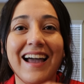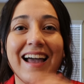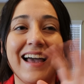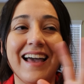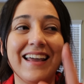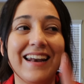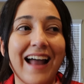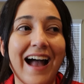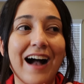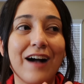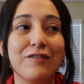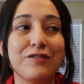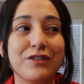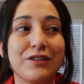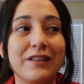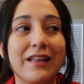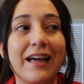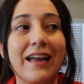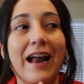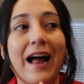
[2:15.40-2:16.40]
And after
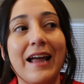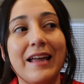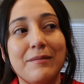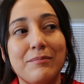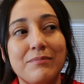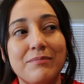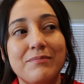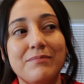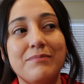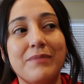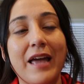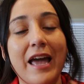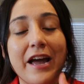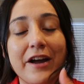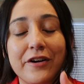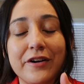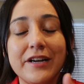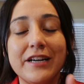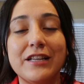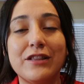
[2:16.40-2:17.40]
that I
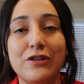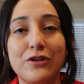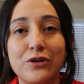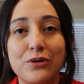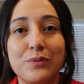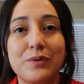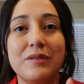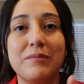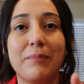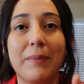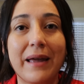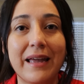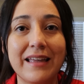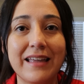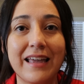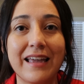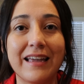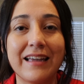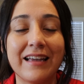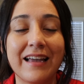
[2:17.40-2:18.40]
carried through with
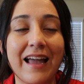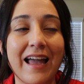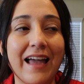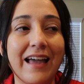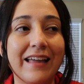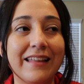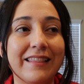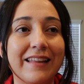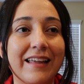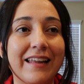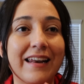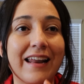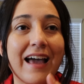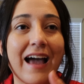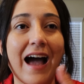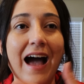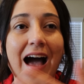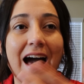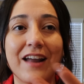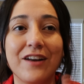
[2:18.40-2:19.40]
baking, and then
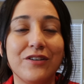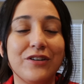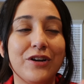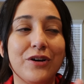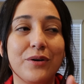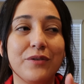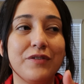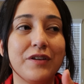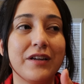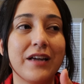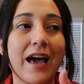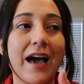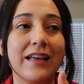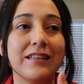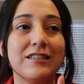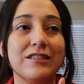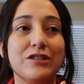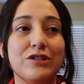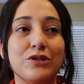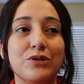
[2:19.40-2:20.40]
I don't know if it had
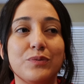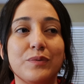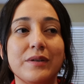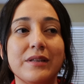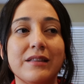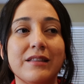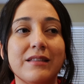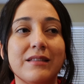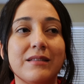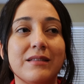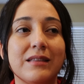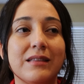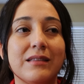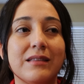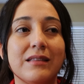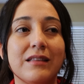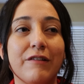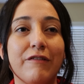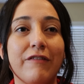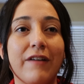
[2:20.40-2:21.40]
to do with
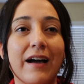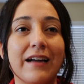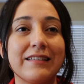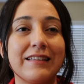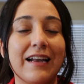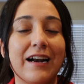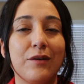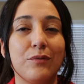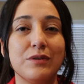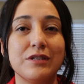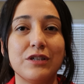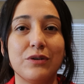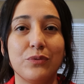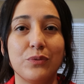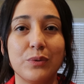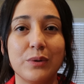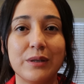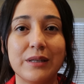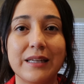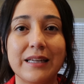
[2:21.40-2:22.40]
the fact that I wasn't
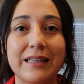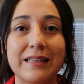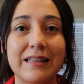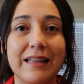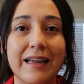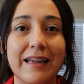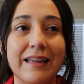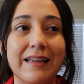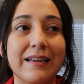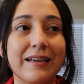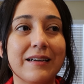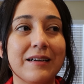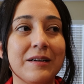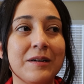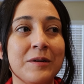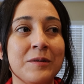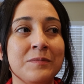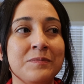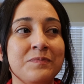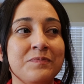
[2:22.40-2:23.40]
really like
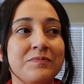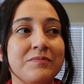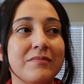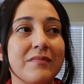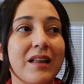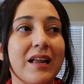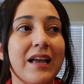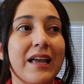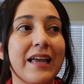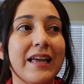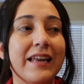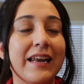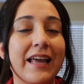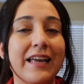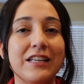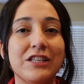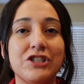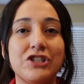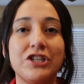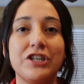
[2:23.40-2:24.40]
in
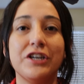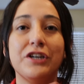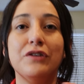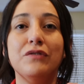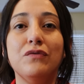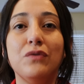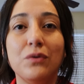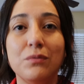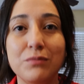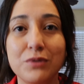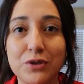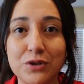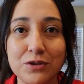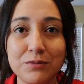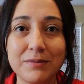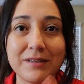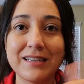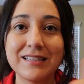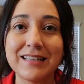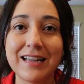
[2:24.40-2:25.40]
a cheerful mood
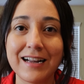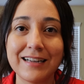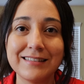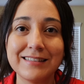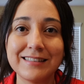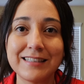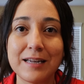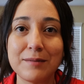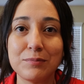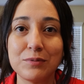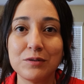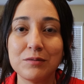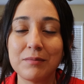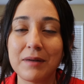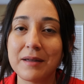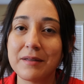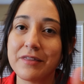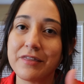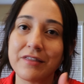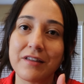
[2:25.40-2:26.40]
because I had stapled
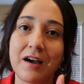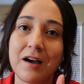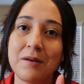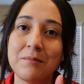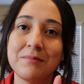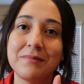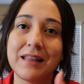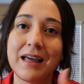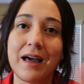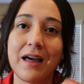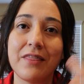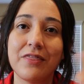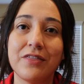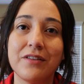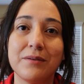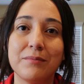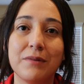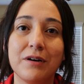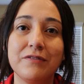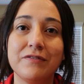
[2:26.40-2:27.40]
my thumb, that
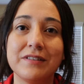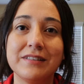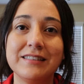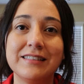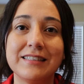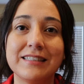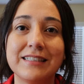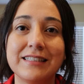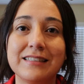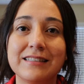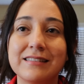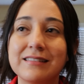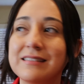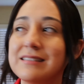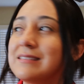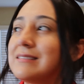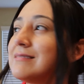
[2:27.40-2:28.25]
the muffins didn't